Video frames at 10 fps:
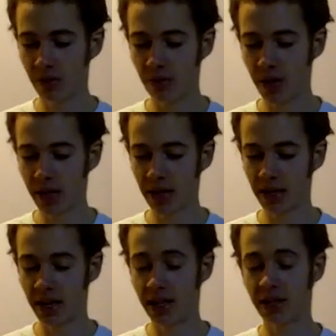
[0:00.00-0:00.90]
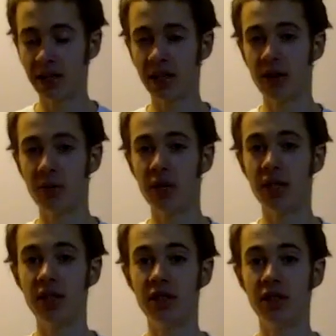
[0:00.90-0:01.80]
recognizing that we
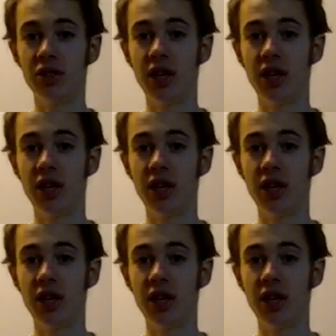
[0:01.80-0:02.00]
need to